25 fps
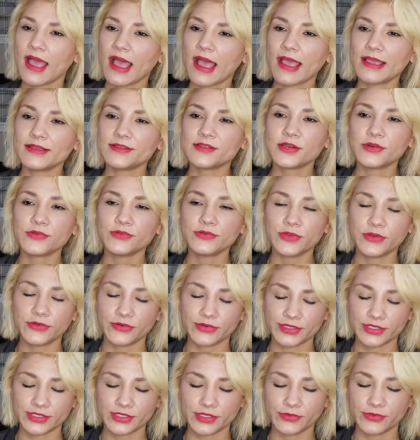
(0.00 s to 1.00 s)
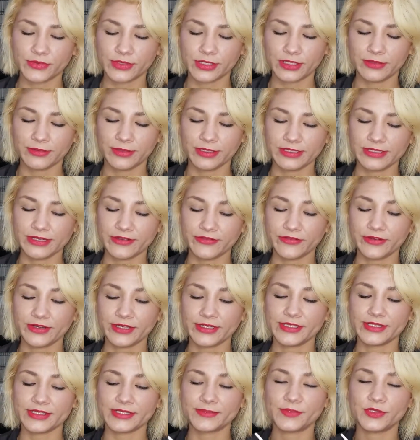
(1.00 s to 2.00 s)
I don't notice a really big
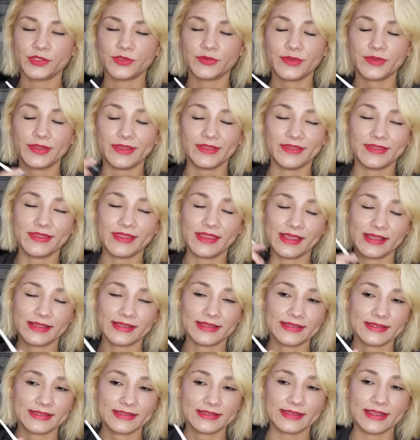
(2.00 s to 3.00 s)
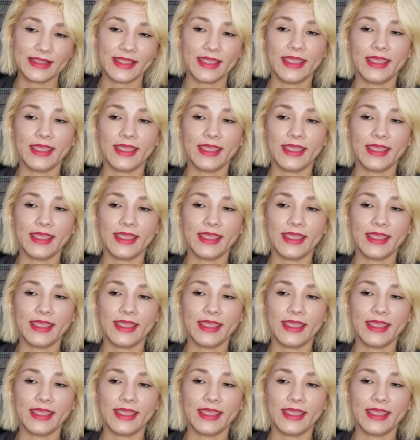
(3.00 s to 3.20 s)
difference between this